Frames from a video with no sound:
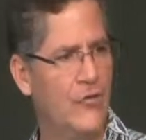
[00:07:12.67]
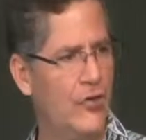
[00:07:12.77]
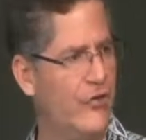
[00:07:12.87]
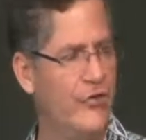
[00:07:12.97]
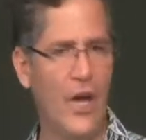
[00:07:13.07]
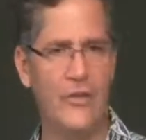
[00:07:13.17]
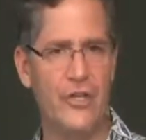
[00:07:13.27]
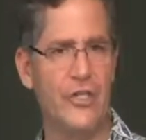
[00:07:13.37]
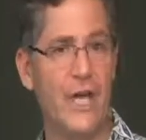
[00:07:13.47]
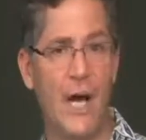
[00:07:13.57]
Jesus ought to
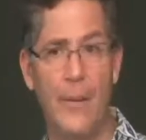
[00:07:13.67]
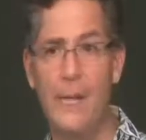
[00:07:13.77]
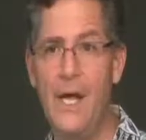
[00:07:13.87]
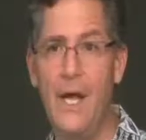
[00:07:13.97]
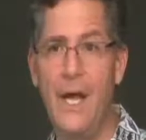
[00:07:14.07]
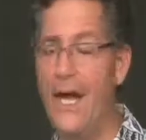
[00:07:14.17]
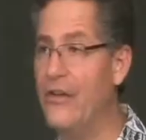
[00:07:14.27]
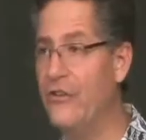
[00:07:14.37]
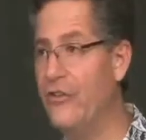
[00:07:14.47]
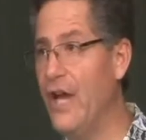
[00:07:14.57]
just come,
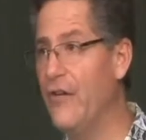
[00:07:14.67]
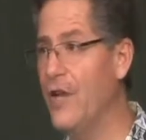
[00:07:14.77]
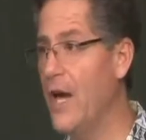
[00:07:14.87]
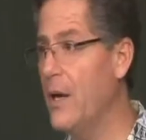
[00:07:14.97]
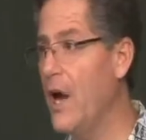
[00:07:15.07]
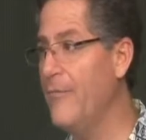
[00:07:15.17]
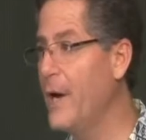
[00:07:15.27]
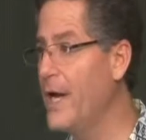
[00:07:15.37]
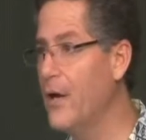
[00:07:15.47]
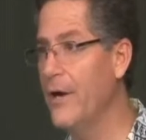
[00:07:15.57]
and instead of cutting off
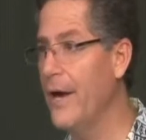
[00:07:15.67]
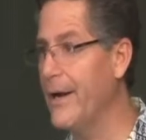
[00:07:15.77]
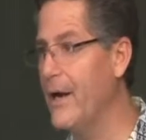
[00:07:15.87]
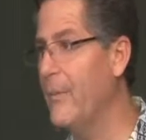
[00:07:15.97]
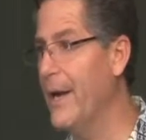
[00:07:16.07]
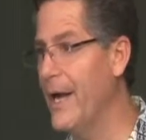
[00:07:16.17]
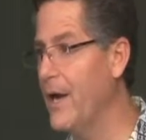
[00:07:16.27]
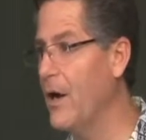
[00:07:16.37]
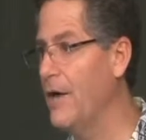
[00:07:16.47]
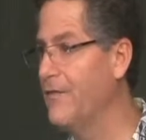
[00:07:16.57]
my ear, he ought to cut my
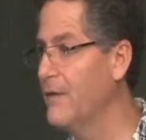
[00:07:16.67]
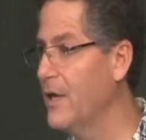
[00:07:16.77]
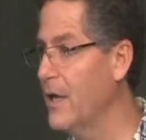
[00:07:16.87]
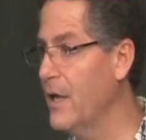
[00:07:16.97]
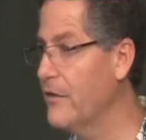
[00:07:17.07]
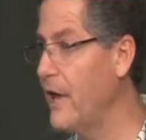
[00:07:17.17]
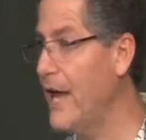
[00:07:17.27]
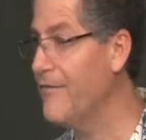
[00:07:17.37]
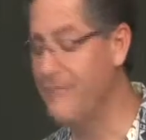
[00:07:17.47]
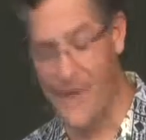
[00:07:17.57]
head off, because
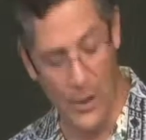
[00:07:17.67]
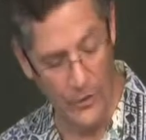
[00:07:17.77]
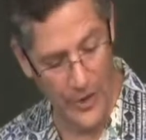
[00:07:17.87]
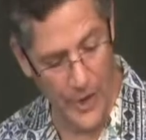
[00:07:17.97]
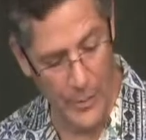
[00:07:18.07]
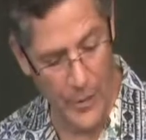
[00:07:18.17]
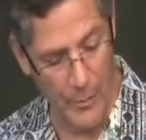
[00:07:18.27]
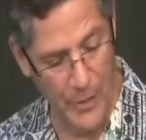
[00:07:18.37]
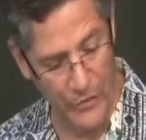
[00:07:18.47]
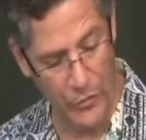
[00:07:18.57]
I have failed
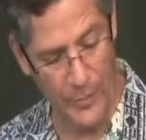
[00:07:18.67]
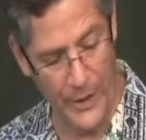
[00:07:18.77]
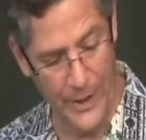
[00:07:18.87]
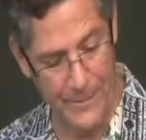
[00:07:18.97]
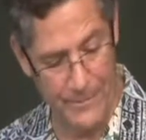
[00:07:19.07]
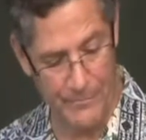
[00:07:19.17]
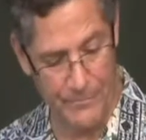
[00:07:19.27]
him miserably.